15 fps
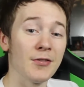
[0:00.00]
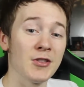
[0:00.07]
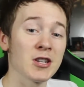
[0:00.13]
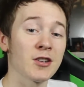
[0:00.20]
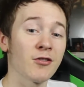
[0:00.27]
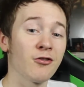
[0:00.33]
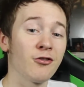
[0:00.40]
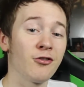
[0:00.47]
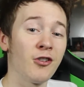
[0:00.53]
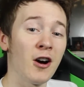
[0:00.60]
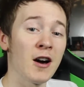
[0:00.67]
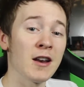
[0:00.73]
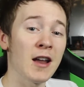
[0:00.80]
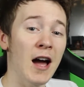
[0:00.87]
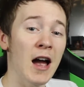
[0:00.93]
This
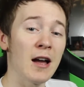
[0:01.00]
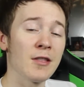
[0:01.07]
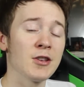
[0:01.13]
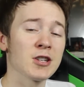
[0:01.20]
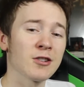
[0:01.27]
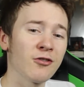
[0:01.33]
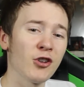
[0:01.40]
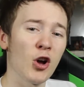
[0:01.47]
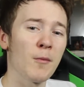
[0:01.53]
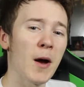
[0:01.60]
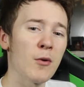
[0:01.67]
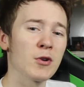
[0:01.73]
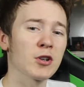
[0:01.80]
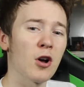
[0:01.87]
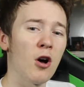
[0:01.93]
film
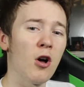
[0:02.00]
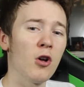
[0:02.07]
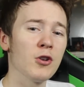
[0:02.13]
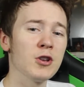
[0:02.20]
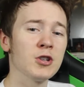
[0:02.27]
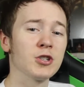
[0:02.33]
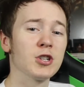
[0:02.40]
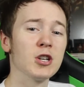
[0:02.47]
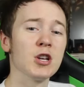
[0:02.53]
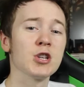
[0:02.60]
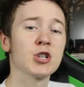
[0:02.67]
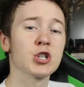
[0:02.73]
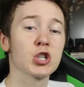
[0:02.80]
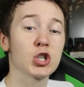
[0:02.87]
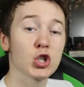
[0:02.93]
I would call is
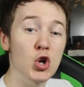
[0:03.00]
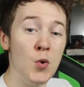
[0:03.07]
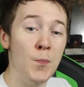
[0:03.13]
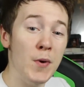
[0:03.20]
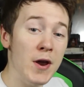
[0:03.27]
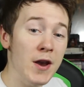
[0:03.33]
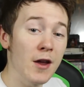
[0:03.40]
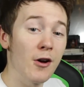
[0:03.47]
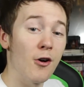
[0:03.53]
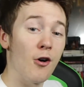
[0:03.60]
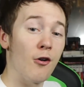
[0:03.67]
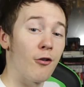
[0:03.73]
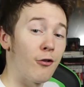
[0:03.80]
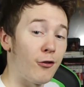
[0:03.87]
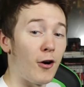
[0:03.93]
stupid
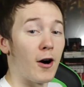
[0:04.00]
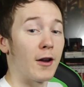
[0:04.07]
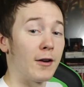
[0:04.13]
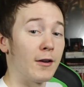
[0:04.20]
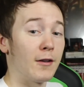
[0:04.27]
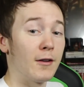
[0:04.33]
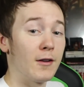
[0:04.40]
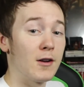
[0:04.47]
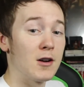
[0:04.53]
fun.